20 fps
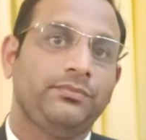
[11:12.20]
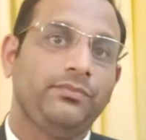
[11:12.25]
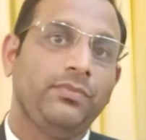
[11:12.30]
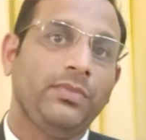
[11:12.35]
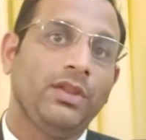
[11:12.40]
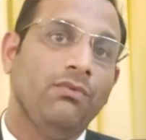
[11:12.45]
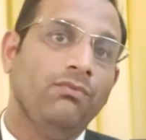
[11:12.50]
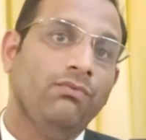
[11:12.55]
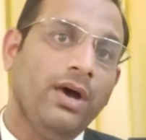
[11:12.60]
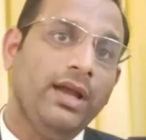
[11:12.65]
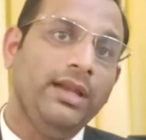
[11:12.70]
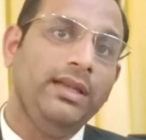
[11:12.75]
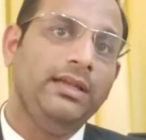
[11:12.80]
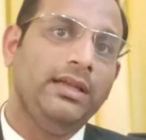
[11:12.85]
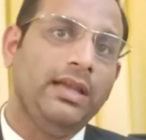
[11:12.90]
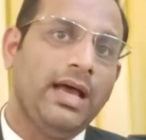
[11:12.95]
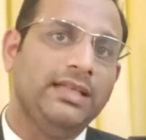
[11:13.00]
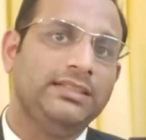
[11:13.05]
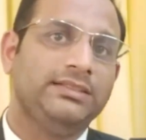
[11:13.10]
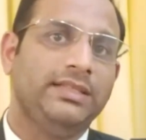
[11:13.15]
One
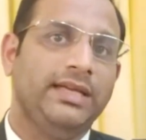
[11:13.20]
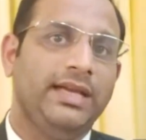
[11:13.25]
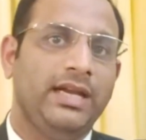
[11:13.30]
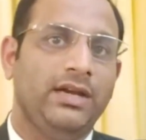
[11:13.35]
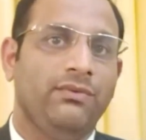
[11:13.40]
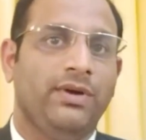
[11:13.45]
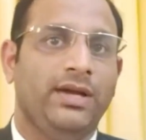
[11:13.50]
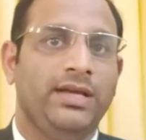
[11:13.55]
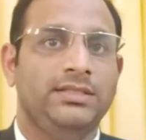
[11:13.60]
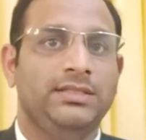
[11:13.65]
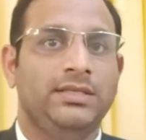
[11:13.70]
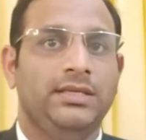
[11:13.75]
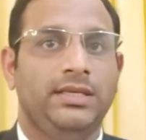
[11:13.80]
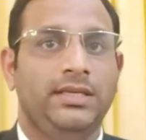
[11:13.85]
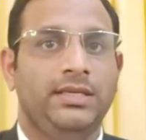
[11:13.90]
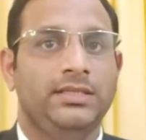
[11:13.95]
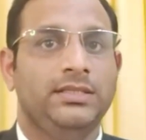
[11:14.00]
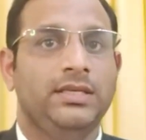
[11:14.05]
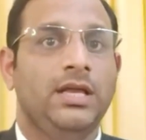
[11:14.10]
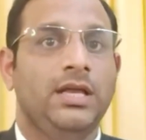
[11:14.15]
last advice is
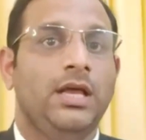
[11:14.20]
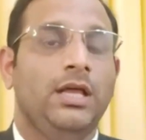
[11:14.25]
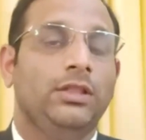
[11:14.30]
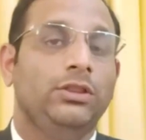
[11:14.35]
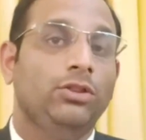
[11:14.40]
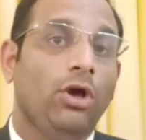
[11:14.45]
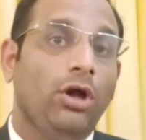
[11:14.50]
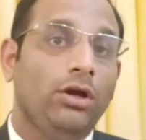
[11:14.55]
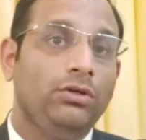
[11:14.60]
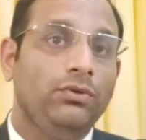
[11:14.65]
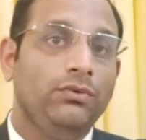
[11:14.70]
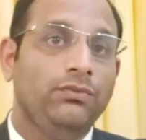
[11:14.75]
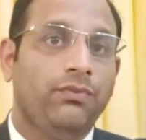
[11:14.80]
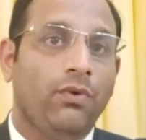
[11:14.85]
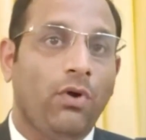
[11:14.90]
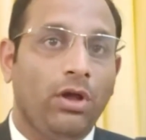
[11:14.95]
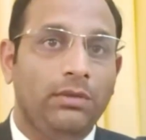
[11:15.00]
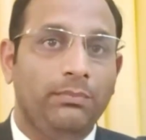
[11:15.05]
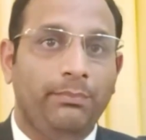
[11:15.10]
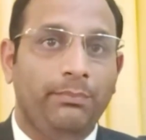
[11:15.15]
not to fall
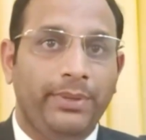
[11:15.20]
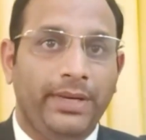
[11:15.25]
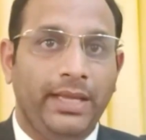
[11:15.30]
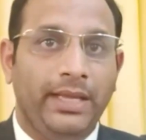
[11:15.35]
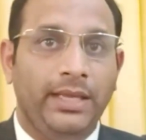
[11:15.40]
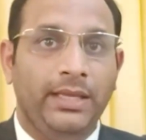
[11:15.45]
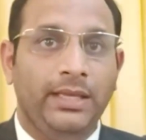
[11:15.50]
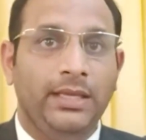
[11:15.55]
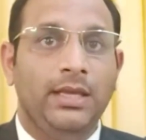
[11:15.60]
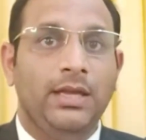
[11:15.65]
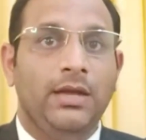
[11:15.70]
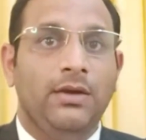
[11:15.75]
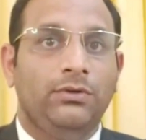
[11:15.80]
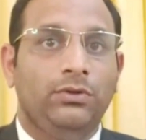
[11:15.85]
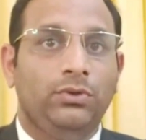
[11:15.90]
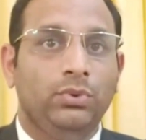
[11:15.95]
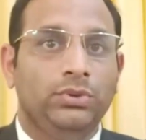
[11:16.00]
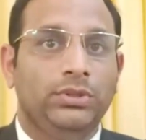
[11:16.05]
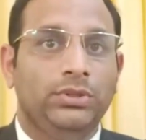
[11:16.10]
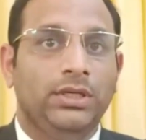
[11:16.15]
prey to
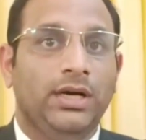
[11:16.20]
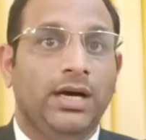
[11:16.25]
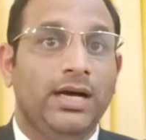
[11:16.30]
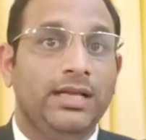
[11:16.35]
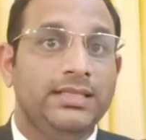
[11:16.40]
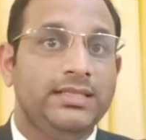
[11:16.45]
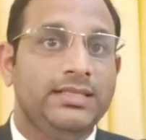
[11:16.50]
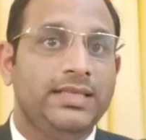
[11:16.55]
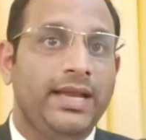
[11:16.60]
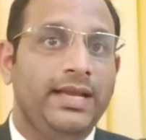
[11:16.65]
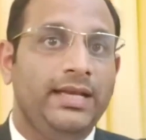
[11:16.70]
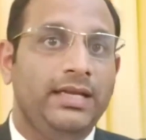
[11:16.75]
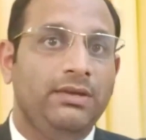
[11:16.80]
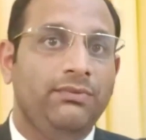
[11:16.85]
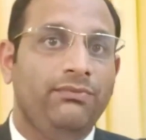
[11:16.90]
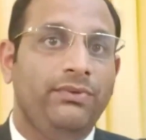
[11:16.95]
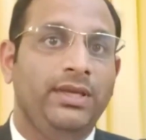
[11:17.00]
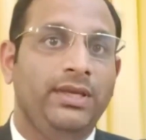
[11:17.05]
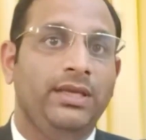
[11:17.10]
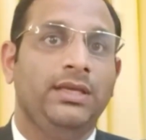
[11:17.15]
the
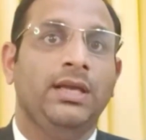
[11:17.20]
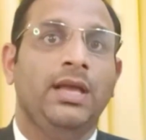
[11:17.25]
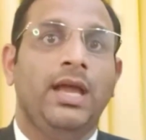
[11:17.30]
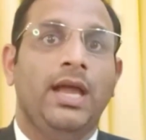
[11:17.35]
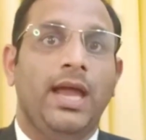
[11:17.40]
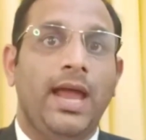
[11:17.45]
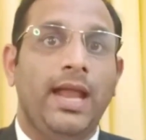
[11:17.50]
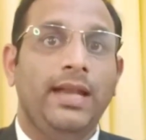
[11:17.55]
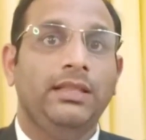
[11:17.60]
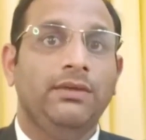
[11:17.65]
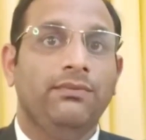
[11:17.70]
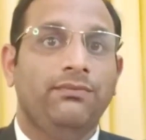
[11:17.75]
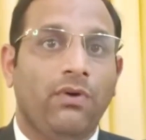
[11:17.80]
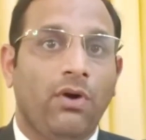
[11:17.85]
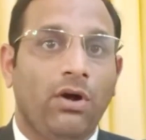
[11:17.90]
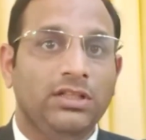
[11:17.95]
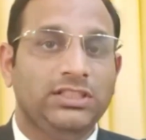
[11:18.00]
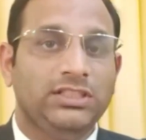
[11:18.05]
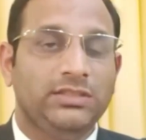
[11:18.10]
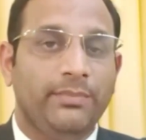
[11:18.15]
unscientific and the
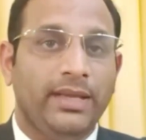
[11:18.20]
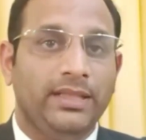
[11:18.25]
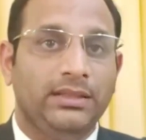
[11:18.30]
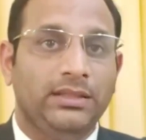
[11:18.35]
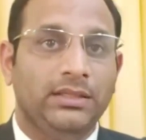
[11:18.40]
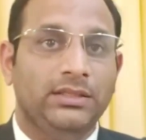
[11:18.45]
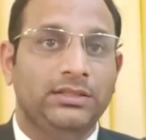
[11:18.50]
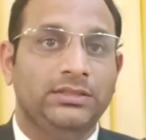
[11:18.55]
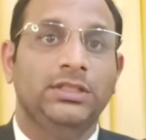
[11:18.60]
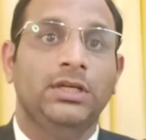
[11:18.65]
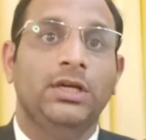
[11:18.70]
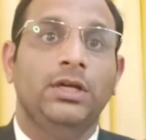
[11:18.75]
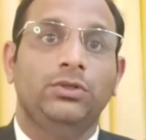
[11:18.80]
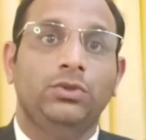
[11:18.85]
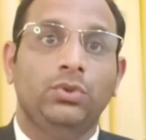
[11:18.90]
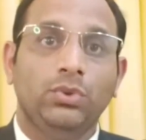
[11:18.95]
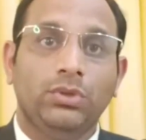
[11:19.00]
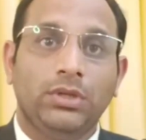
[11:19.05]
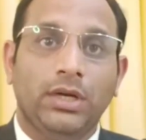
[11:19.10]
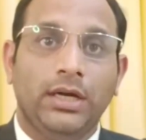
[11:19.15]
false methods to
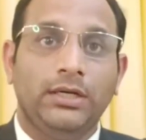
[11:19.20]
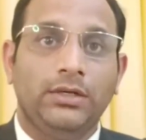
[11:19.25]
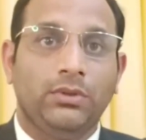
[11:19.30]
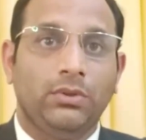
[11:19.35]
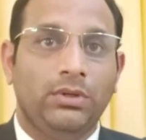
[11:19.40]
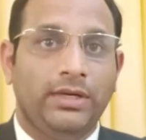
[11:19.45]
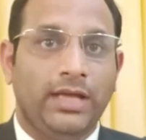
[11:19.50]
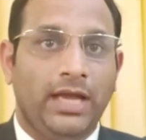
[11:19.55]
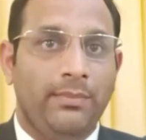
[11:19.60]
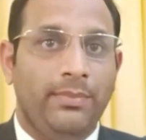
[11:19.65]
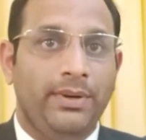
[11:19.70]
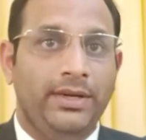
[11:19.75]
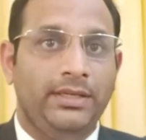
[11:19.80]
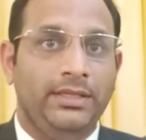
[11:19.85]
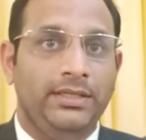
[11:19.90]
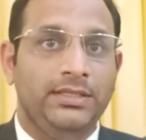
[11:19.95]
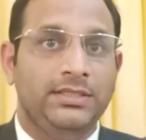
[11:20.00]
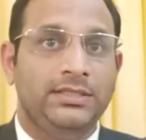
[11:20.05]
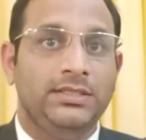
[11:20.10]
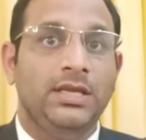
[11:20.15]
control diabetes
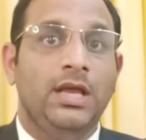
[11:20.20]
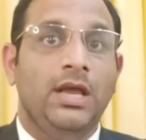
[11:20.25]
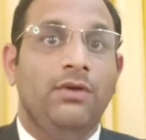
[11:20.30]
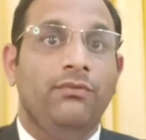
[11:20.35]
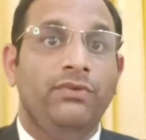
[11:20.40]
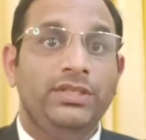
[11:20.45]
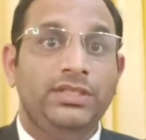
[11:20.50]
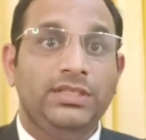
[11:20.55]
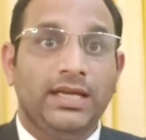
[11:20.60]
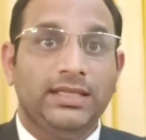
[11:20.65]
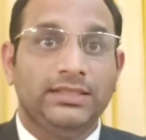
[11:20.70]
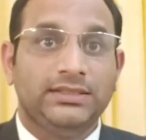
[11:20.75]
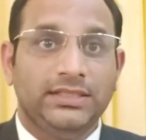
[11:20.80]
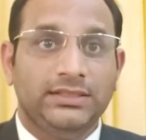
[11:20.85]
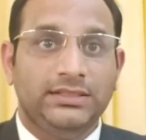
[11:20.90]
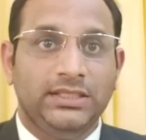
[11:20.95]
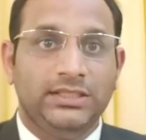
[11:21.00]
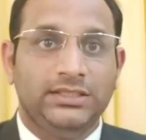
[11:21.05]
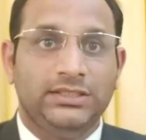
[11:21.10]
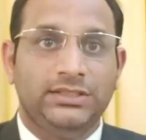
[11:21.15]
which are
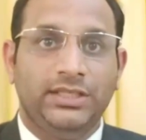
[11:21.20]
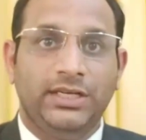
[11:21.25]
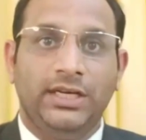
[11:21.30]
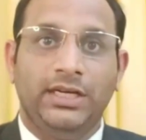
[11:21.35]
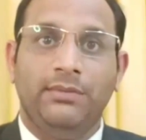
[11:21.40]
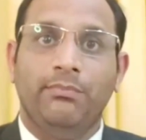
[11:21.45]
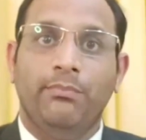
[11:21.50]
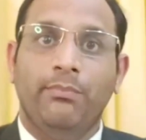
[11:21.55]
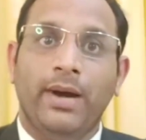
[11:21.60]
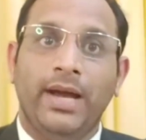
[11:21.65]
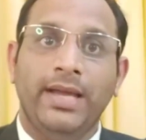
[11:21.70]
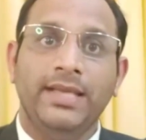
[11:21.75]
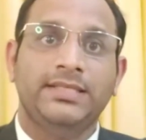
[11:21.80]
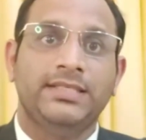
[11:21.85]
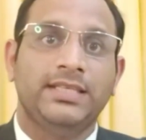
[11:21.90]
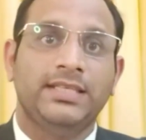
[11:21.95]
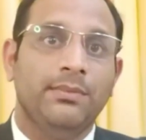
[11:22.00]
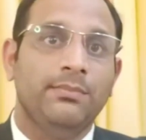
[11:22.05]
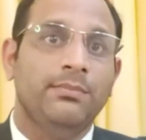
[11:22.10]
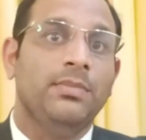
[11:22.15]
suggested by
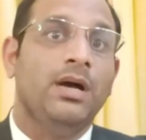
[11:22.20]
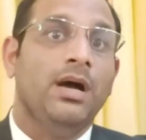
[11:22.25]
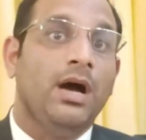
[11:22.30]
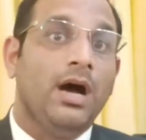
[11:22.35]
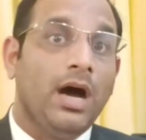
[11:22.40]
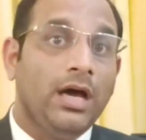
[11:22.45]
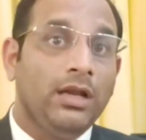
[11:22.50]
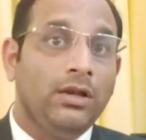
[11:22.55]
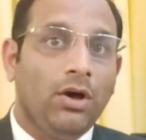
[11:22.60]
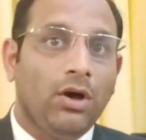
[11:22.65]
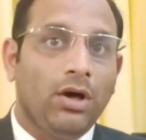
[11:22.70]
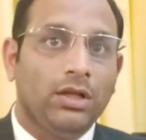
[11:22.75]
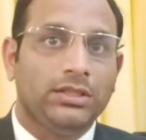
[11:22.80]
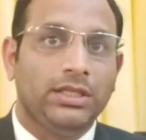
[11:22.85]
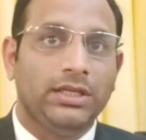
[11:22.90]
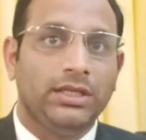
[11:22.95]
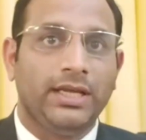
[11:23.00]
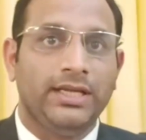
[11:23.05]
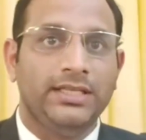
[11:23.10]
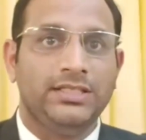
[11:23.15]
some
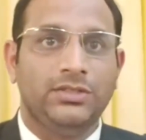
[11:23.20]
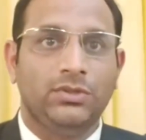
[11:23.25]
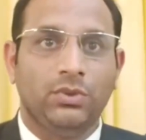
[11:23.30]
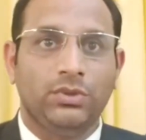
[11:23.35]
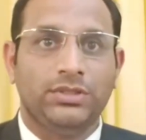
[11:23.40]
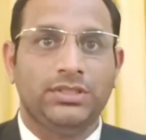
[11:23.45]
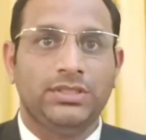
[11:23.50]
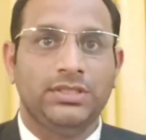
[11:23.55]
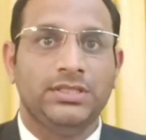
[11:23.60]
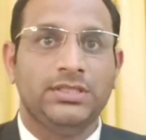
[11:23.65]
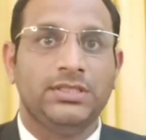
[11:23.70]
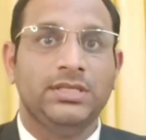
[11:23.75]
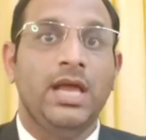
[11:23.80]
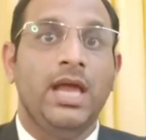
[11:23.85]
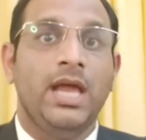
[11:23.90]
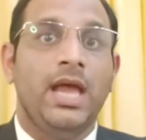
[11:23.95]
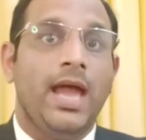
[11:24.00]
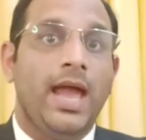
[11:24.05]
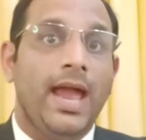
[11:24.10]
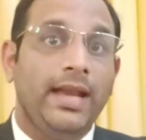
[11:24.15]
unauthorized sources
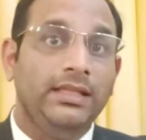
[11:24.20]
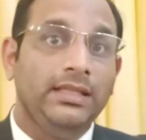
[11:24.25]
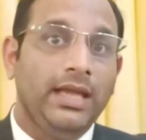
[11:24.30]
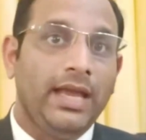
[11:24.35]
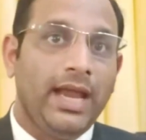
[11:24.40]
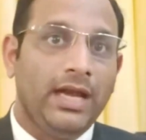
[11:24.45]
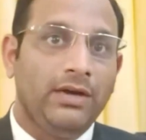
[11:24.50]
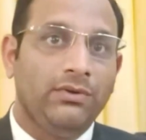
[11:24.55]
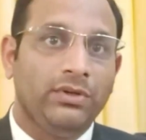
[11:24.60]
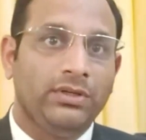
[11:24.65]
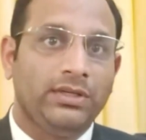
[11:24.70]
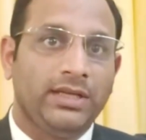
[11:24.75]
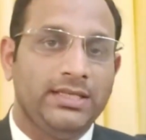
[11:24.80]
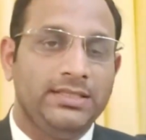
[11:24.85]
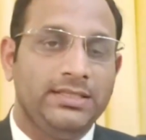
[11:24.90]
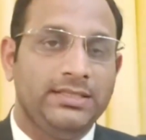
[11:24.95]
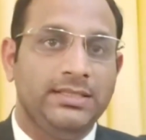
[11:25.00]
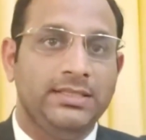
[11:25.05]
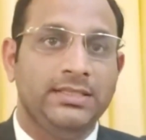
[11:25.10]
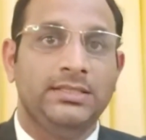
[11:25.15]
and the
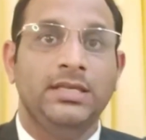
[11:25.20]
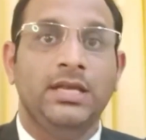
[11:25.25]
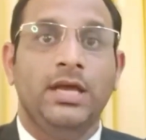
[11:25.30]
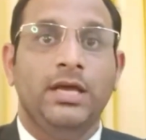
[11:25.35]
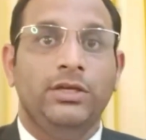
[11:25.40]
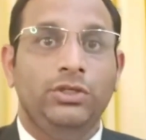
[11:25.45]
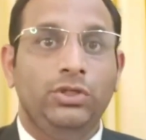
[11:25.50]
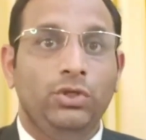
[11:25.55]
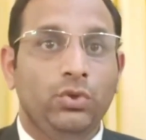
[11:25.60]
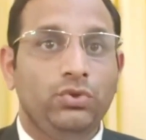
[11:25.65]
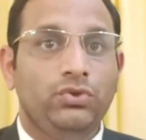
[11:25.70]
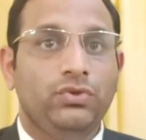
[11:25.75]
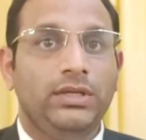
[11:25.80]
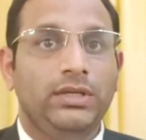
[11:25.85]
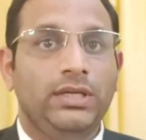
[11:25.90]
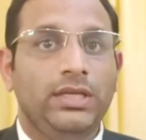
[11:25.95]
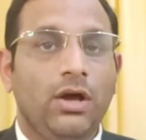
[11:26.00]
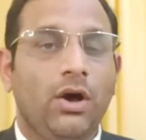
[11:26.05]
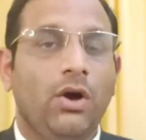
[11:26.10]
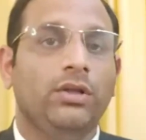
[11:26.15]
advertisers, usually
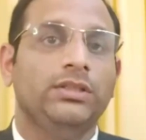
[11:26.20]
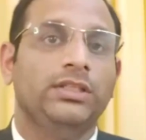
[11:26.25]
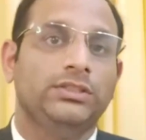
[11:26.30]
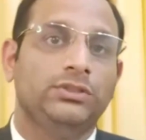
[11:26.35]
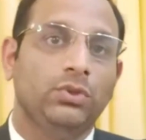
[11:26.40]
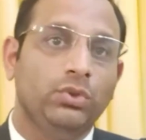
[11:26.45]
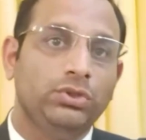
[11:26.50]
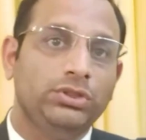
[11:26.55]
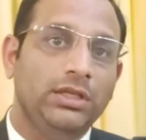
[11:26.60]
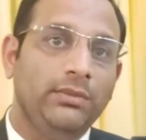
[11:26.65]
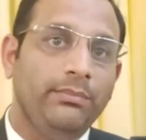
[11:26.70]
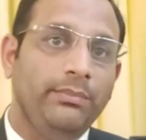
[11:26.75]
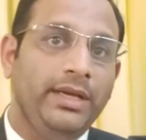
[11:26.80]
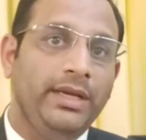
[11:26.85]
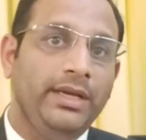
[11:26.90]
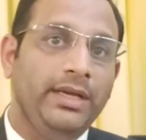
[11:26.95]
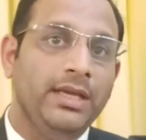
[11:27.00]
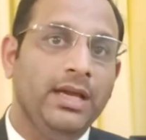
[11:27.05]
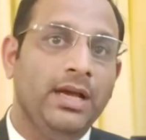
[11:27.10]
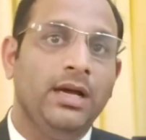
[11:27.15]
on the social
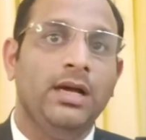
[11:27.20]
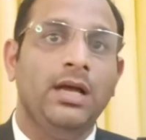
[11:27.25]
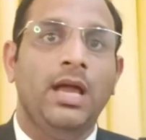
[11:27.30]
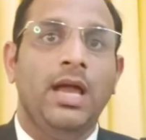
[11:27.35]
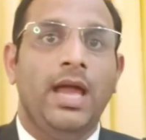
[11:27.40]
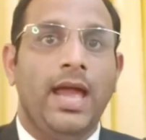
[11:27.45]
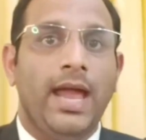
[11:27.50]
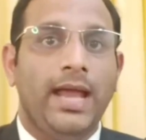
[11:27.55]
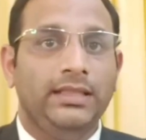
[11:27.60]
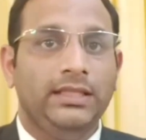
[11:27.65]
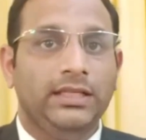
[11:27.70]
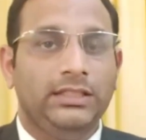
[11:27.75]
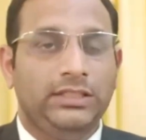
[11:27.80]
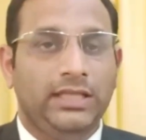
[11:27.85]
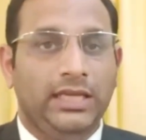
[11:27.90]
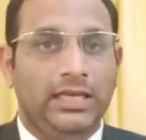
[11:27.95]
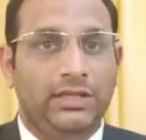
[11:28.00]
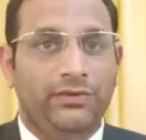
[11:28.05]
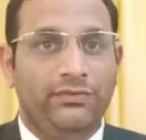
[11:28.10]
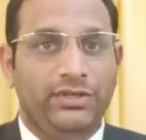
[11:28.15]
media and the
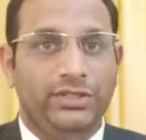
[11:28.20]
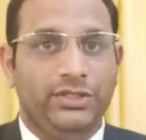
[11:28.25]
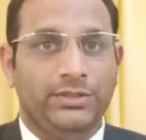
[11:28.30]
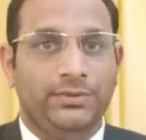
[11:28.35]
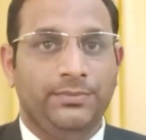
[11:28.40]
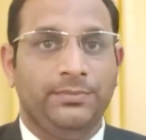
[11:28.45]
television.